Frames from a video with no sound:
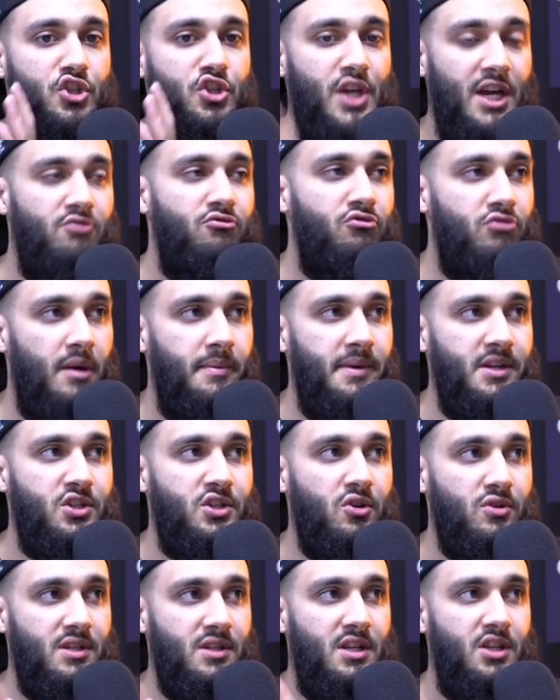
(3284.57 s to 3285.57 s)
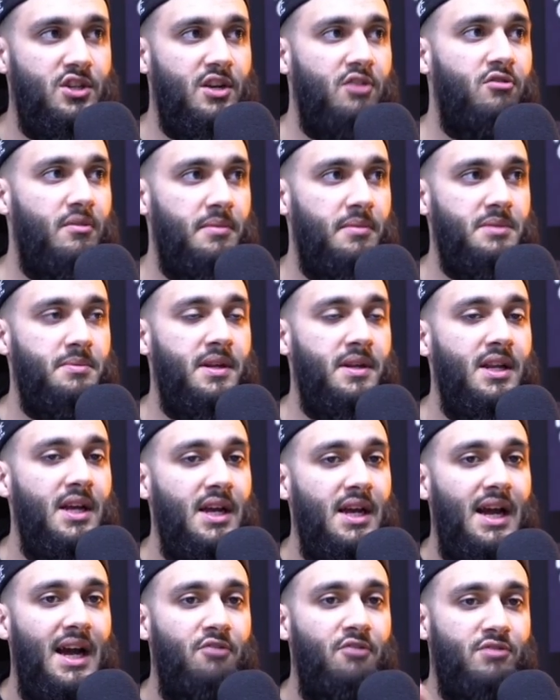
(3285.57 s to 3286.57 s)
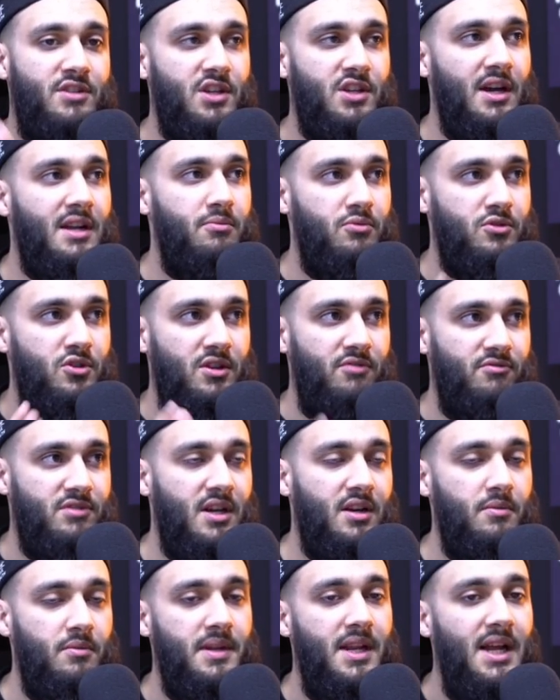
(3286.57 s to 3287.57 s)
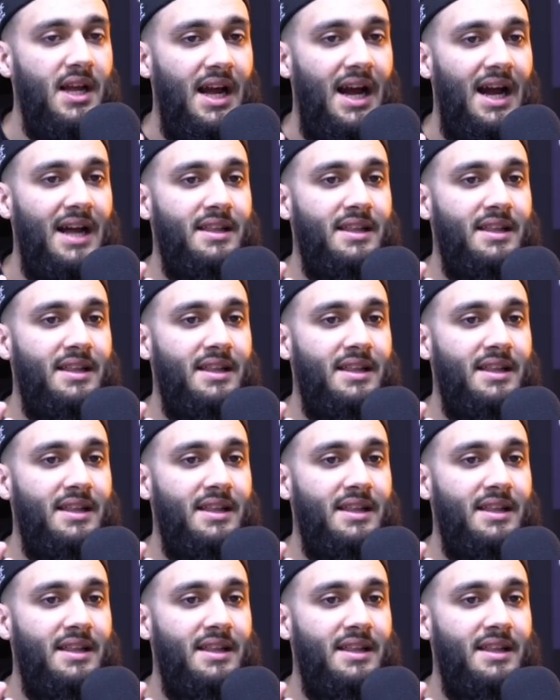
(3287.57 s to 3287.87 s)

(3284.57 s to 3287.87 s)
General rubbish goes in a general rubbish bin, and recyclables go in a recycle bin.